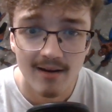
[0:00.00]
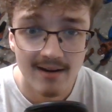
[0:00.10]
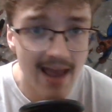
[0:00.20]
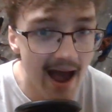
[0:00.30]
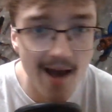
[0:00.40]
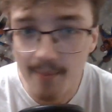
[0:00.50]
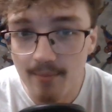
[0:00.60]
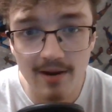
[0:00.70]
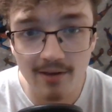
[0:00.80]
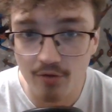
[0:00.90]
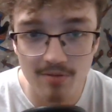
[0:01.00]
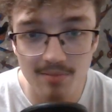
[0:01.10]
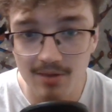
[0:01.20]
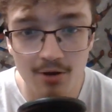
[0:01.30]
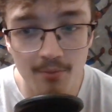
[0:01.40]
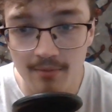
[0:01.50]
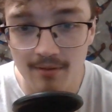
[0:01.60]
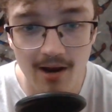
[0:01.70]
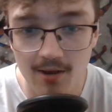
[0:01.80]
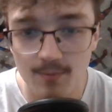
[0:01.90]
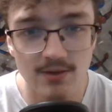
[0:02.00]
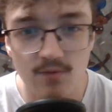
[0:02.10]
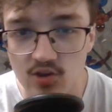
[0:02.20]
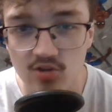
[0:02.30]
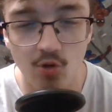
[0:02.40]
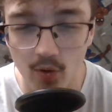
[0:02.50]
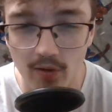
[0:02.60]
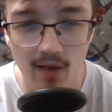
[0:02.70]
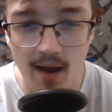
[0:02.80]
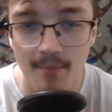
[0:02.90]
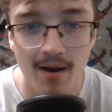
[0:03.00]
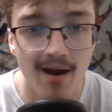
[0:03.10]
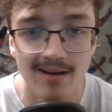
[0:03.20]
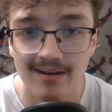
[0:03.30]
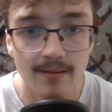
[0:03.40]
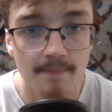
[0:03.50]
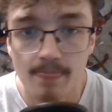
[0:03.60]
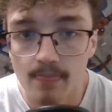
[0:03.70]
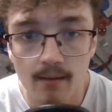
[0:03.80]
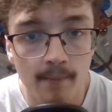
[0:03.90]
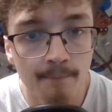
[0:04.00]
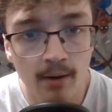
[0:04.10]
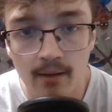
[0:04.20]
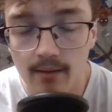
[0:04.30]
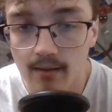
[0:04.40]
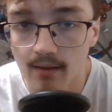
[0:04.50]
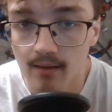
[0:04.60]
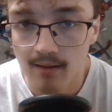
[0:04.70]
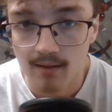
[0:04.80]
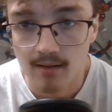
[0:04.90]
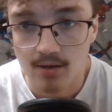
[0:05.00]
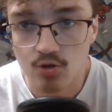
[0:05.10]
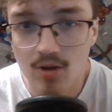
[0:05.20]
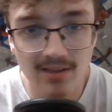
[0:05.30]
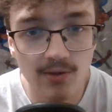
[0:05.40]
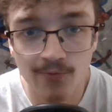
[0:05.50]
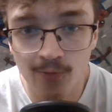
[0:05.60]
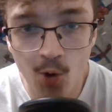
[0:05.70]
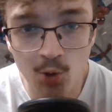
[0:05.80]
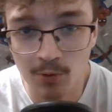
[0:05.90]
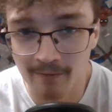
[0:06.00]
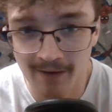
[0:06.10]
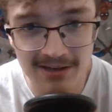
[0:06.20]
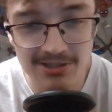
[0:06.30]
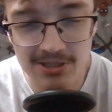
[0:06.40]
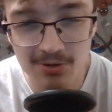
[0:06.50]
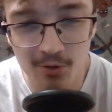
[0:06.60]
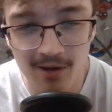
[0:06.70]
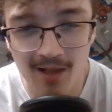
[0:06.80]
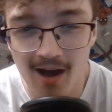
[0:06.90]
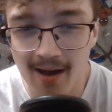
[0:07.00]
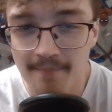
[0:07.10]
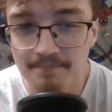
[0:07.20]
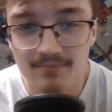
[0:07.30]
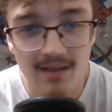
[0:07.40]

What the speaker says: Yeah, maybe not as much of a storyline behind it, but you got the Volk revenge storyline.